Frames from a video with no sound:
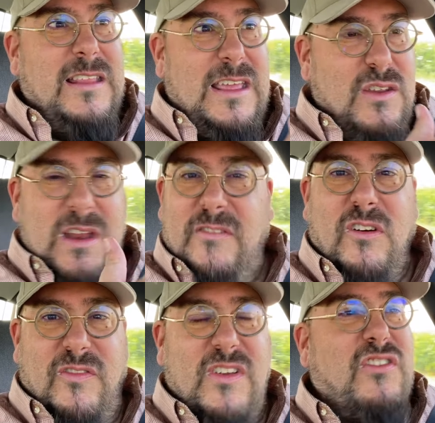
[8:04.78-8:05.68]
that you
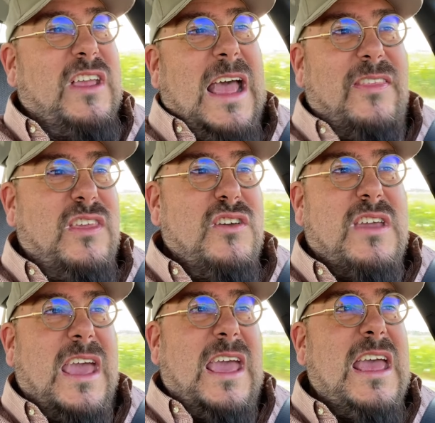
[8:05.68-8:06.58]
never officially got in the
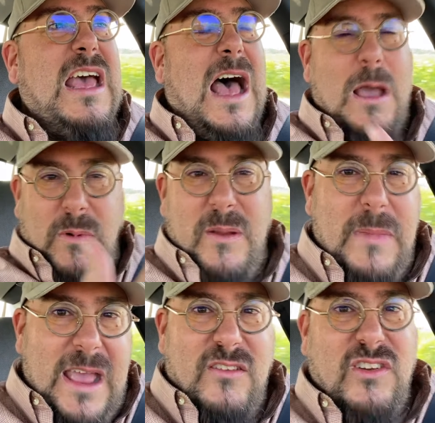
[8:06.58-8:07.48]
UK, I would
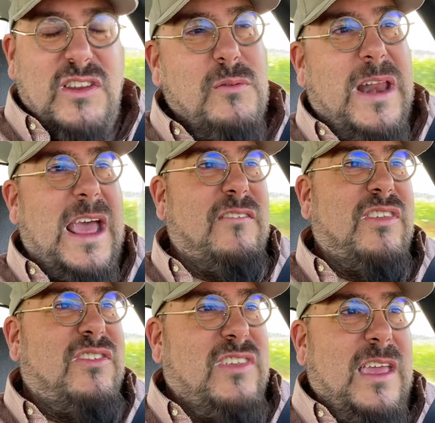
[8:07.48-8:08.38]
imagine you would have
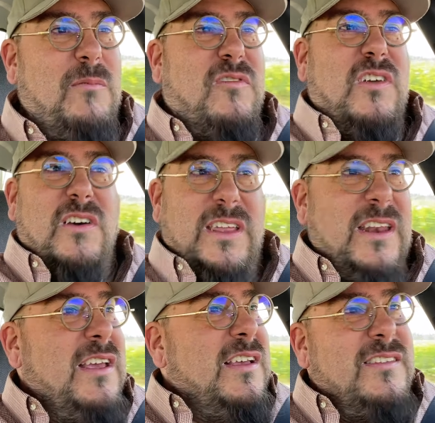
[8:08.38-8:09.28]
the same feeling.